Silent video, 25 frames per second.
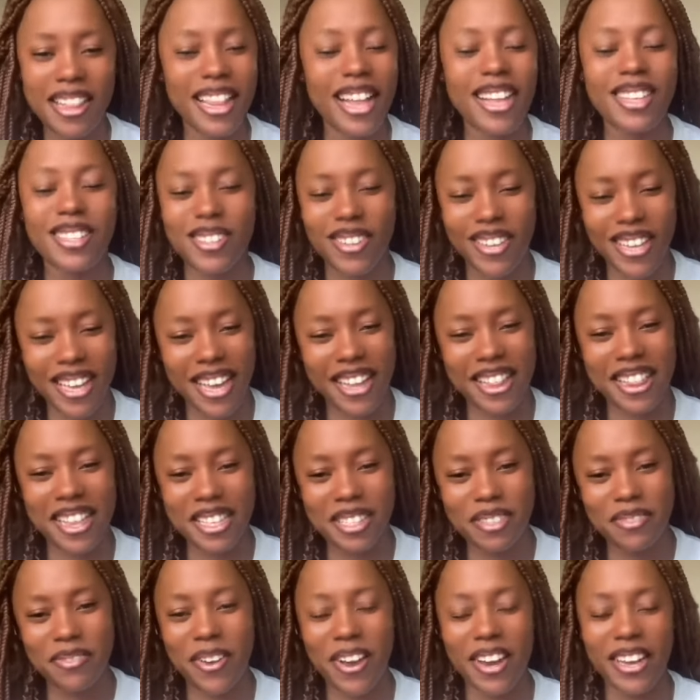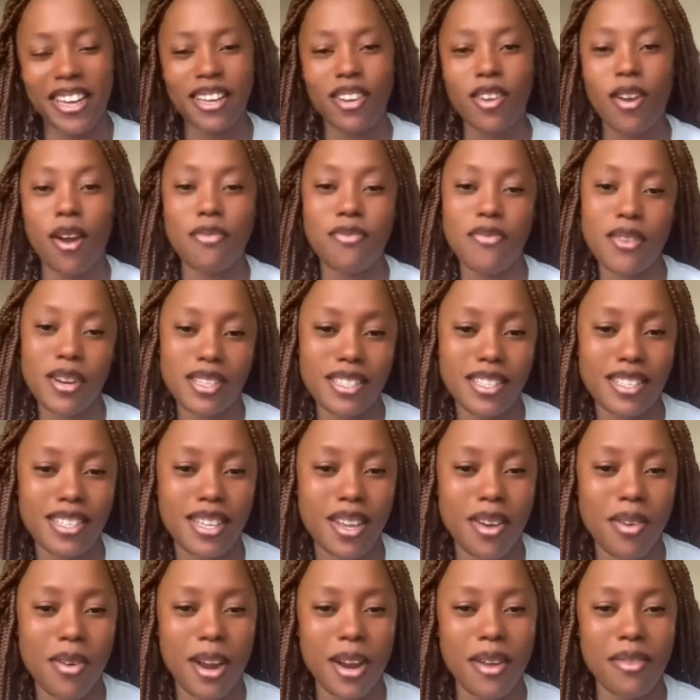That's okay, that's fine. You're free to
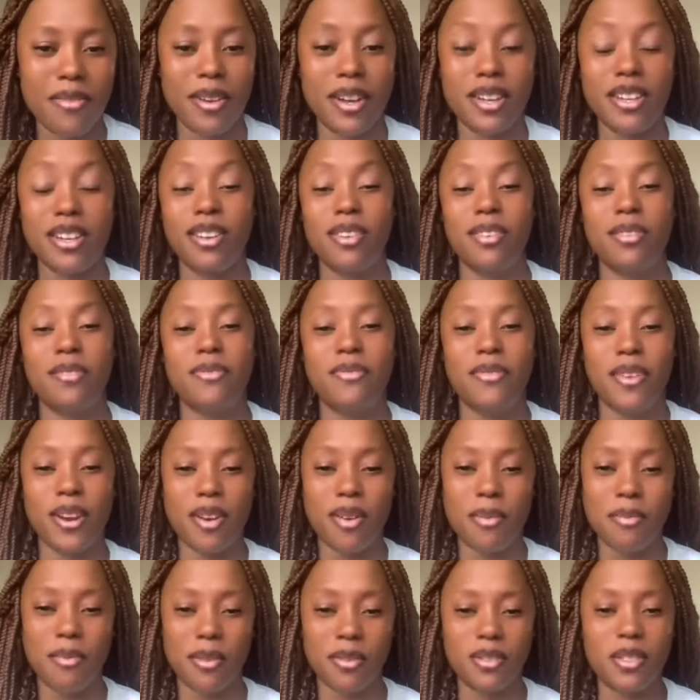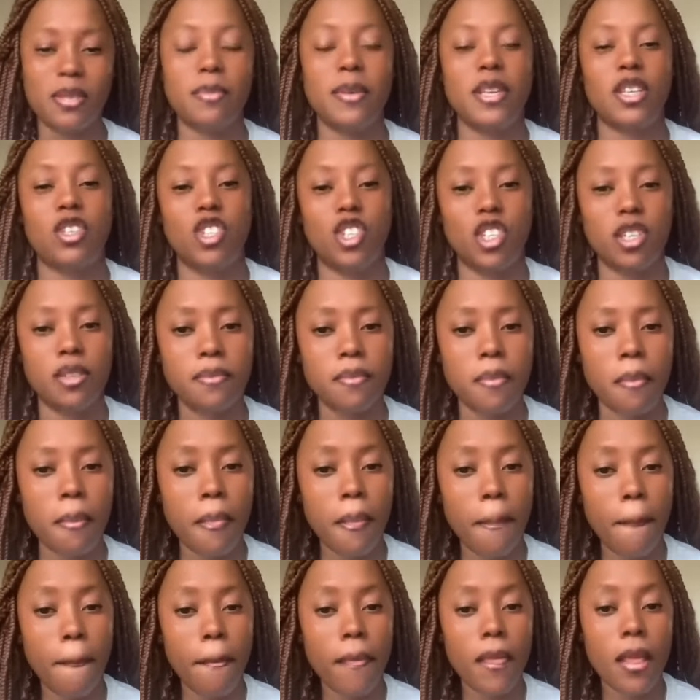say whatever, you know, freedom of speech.
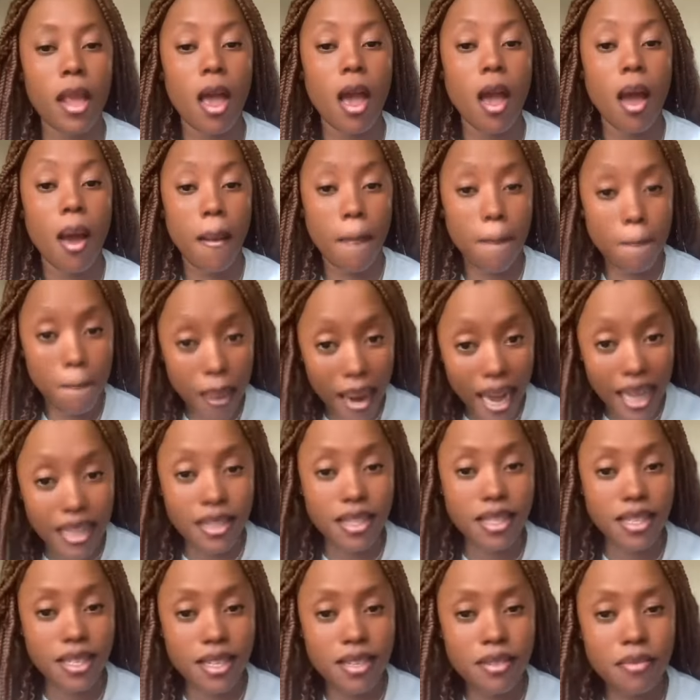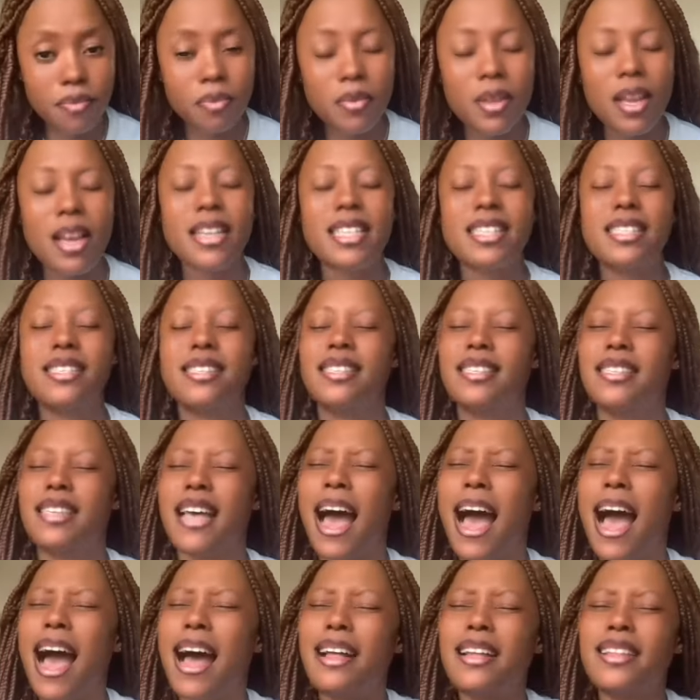But,
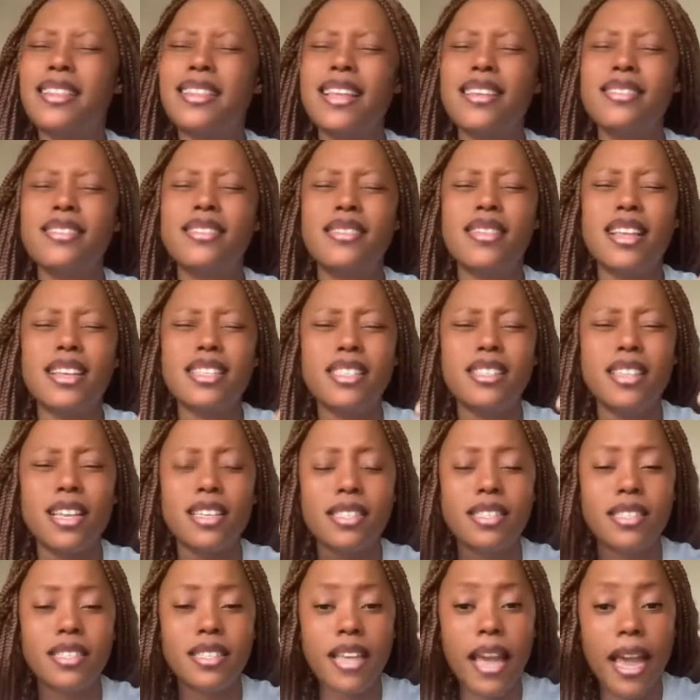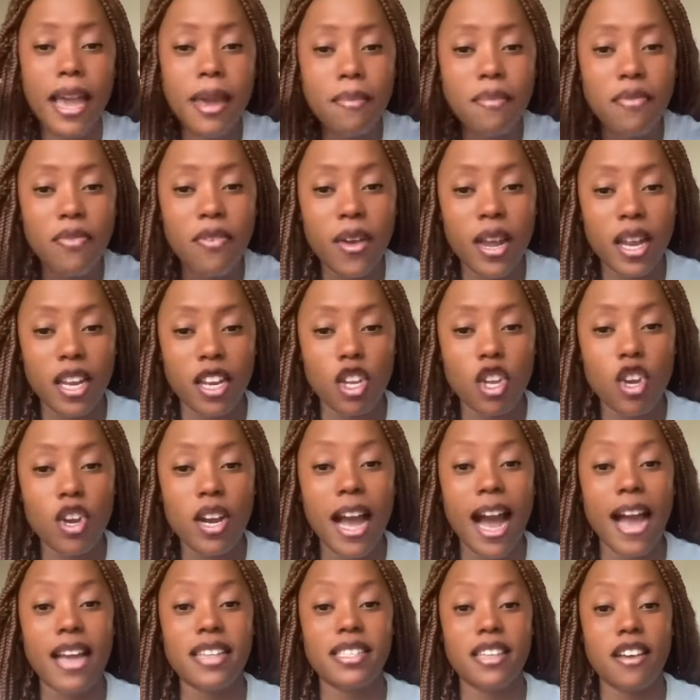sir, this same thing
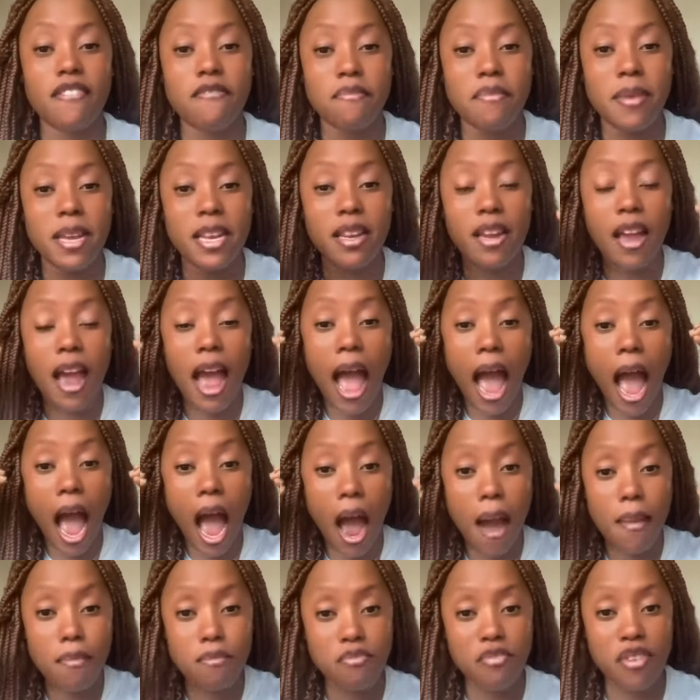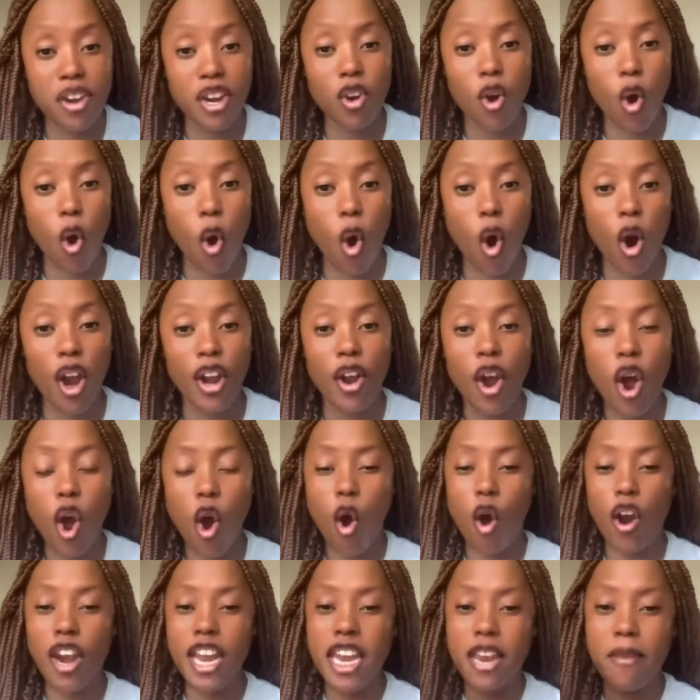you guys have been hammering on
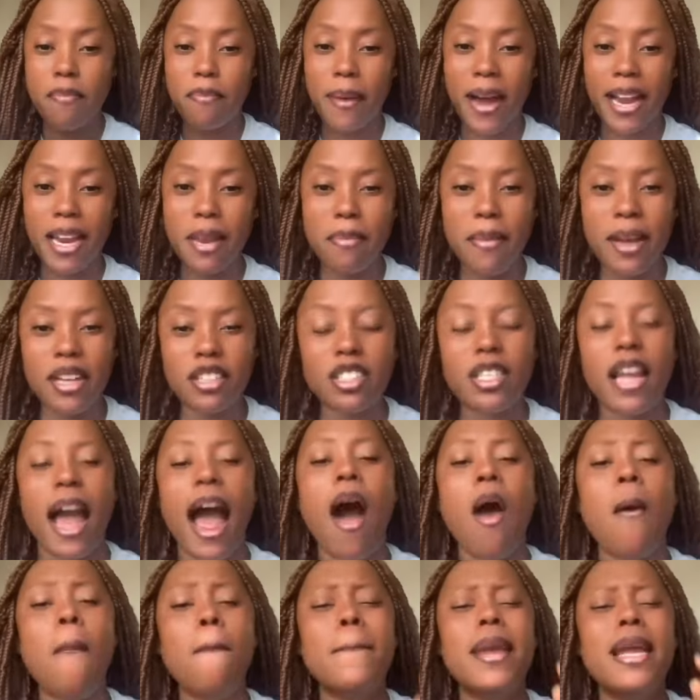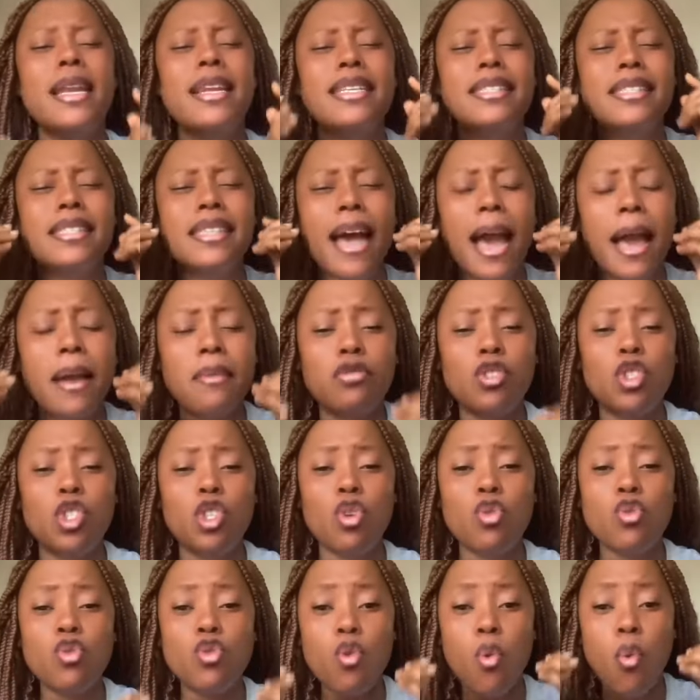the parliament, how many times
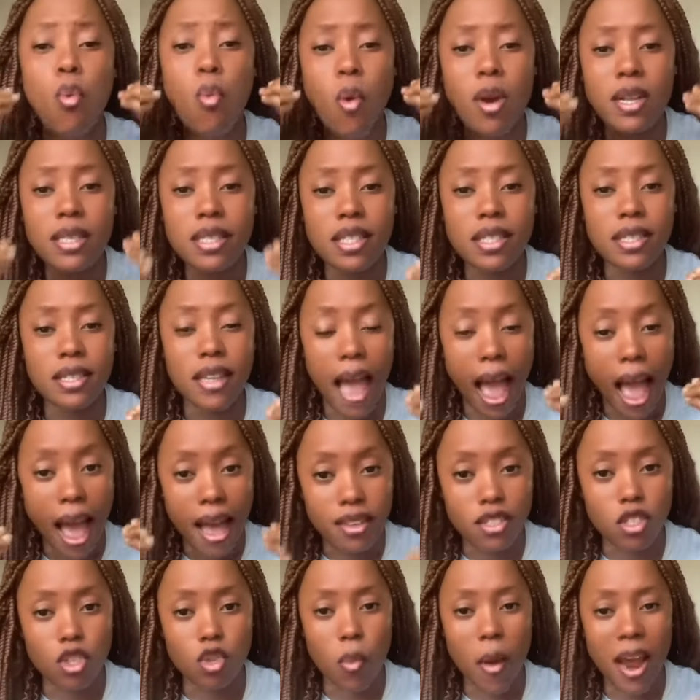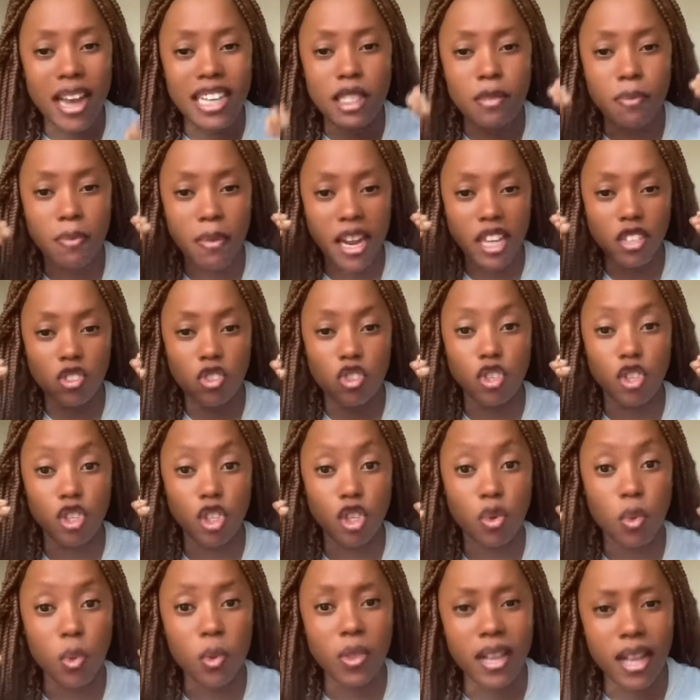do you want us to explain to
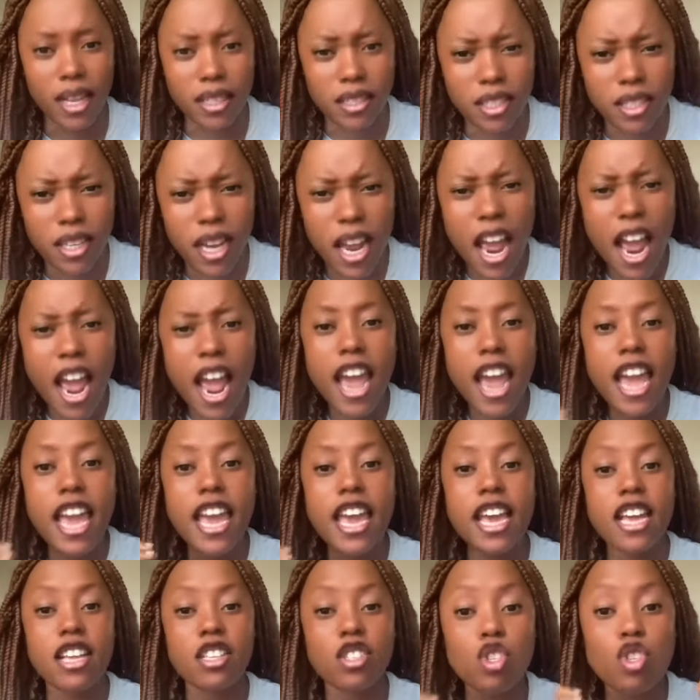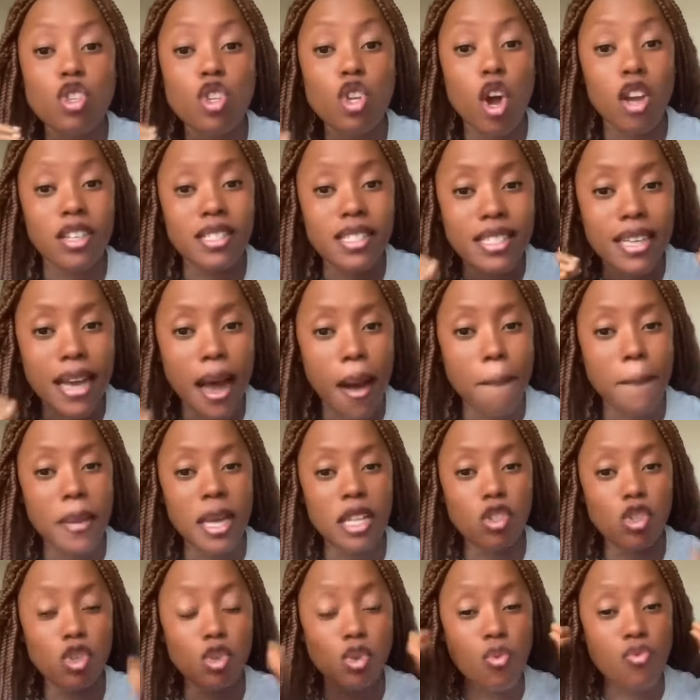you that he is not
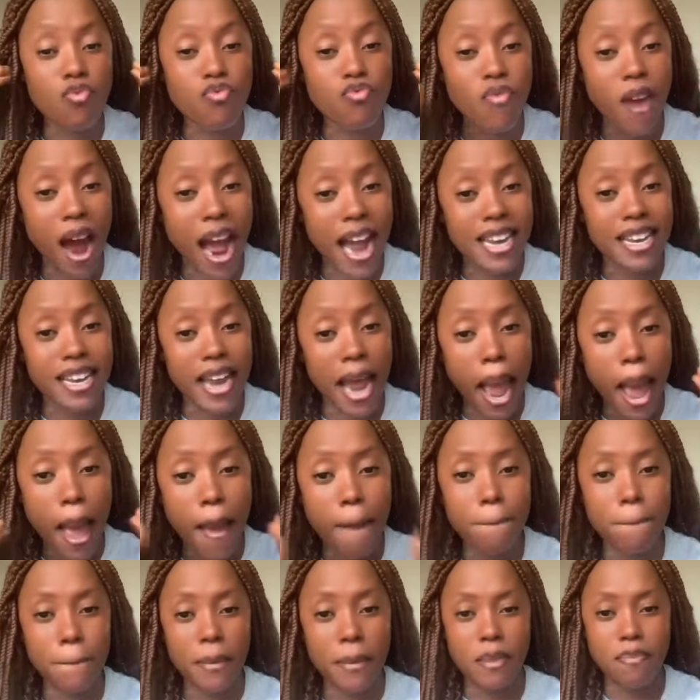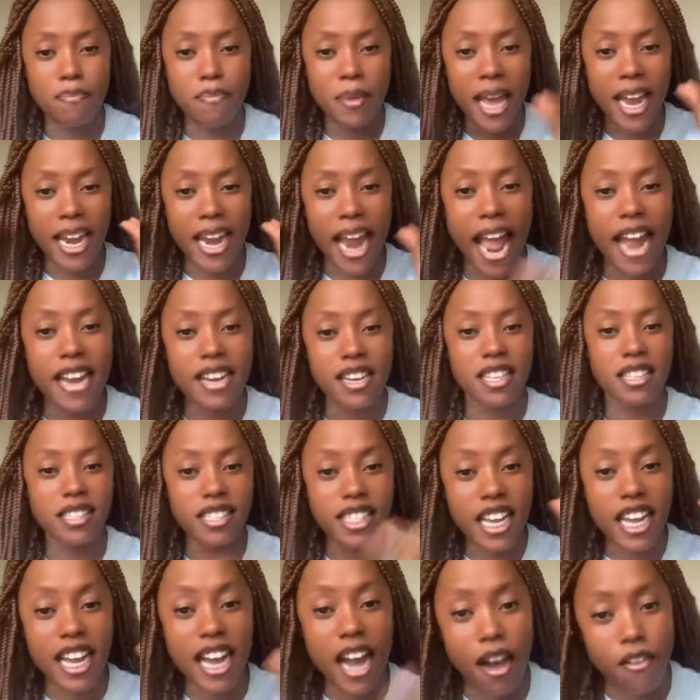coming to run the MPP and
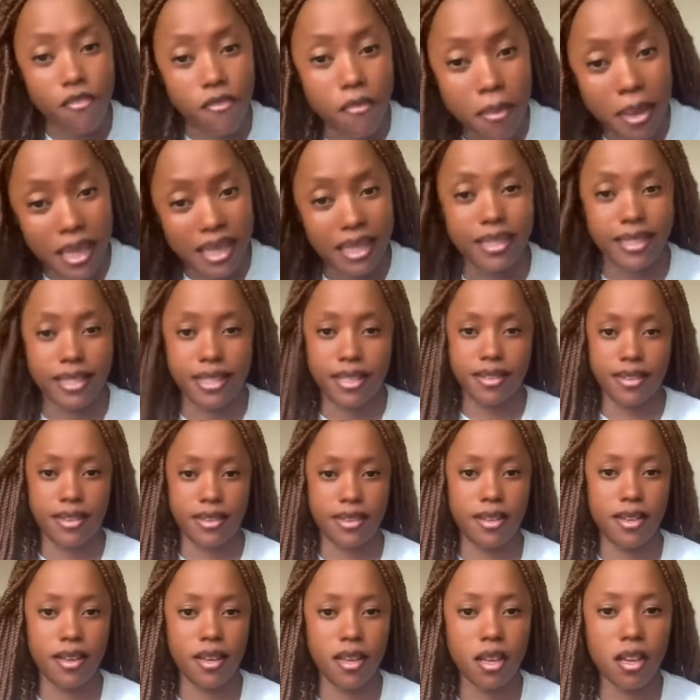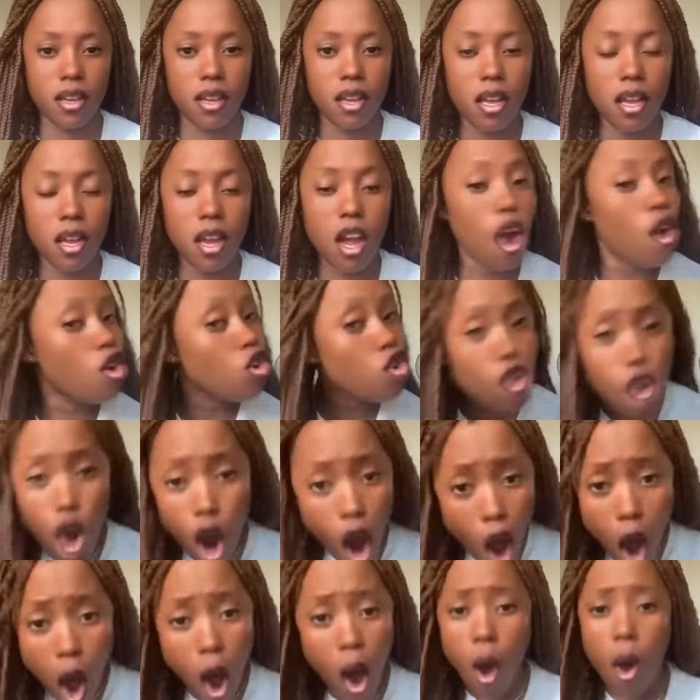NDC government?
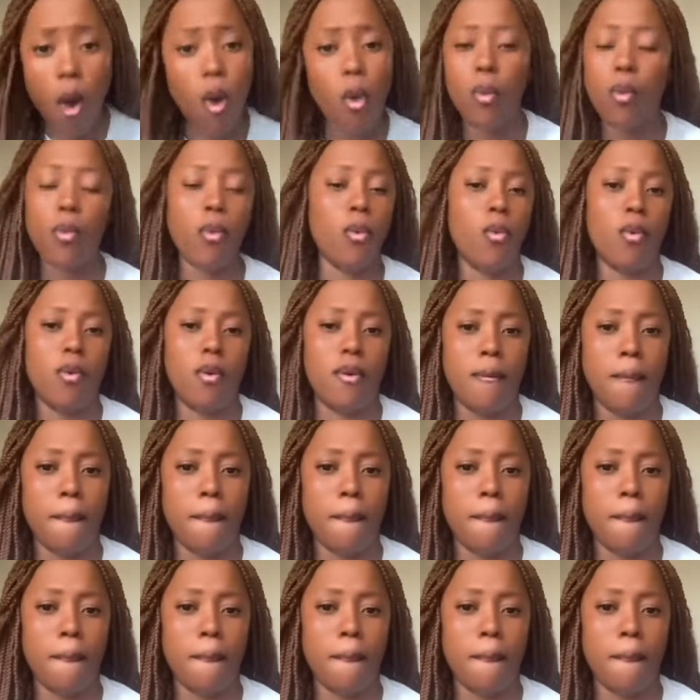No!